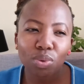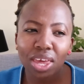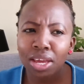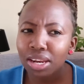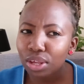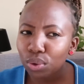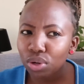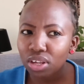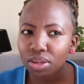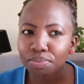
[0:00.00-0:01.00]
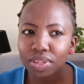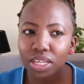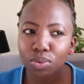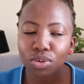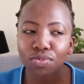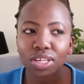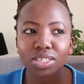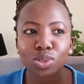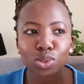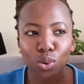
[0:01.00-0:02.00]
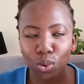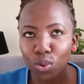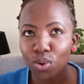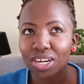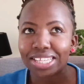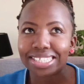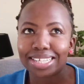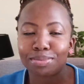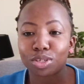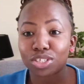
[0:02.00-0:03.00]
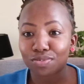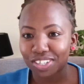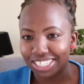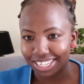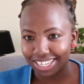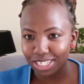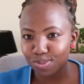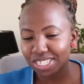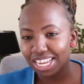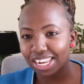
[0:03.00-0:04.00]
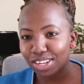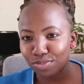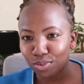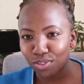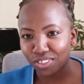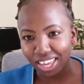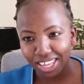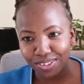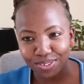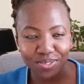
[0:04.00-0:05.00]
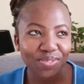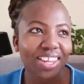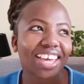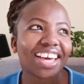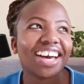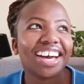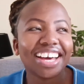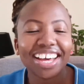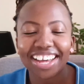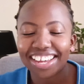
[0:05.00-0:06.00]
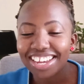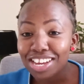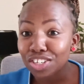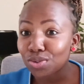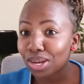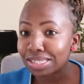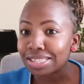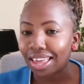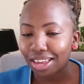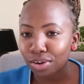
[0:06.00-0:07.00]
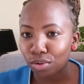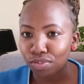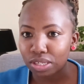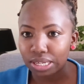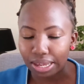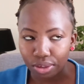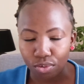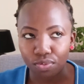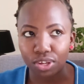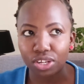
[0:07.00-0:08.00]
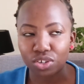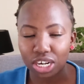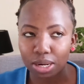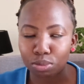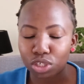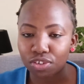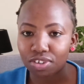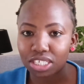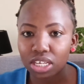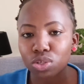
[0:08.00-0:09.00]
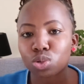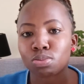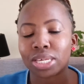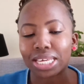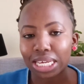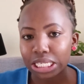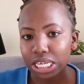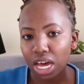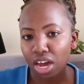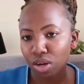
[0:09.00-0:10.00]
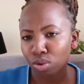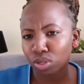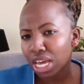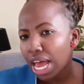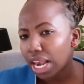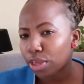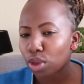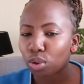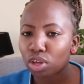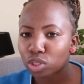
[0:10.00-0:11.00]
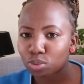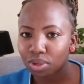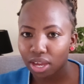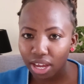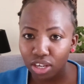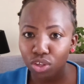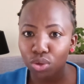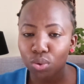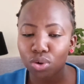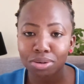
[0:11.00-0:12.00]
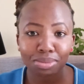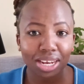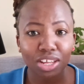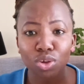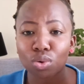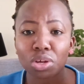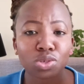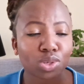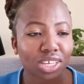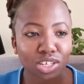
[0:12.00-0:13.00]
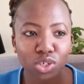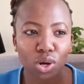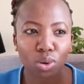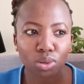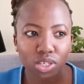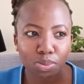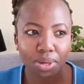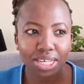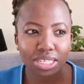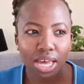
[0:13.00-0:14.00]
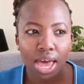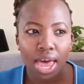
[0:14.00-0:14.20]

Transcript: we're in uni, we feel so motivated, especially in fourth year, like towards the end of it, like you feel really motivated to be getting out, like you're going to be earning your own money, you're going to get your own space.